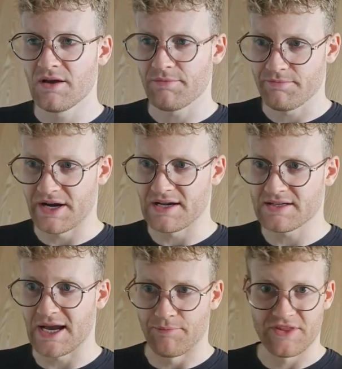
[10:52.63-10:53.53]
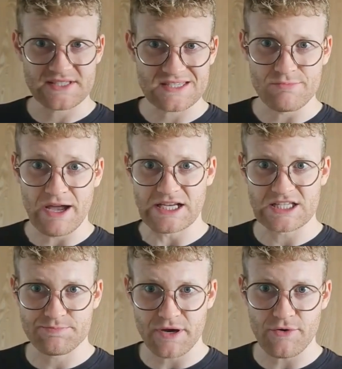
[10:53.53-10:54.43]
But yeah, this is my
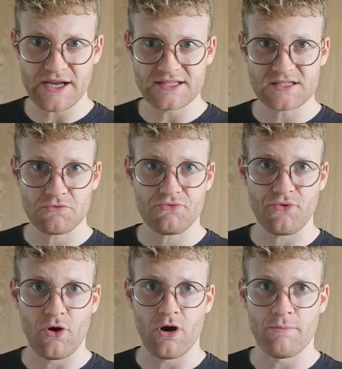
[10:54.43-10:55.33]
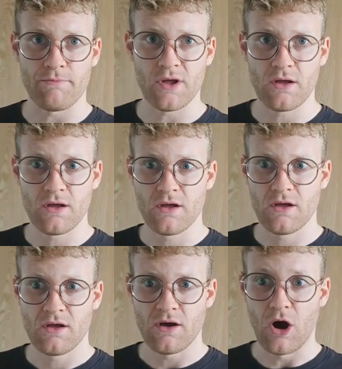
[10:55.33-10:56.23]
experience from
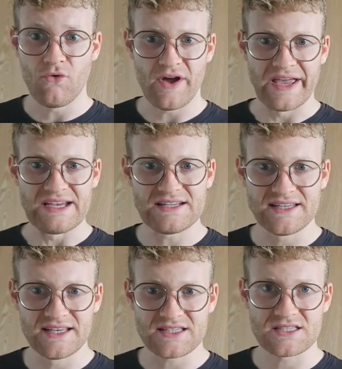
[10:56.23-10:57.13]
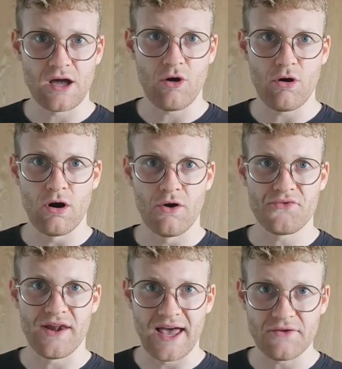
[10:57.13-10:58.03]
over eight years now of
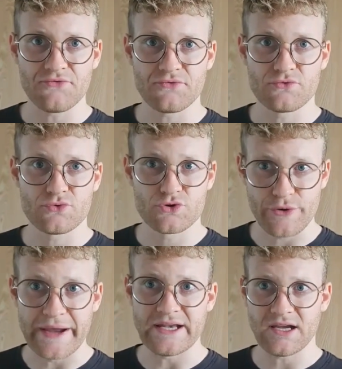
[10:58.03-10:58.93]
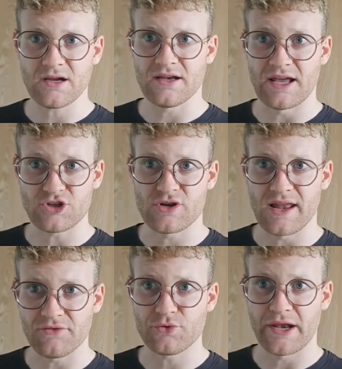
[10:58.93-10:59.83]
live trading in actual live trading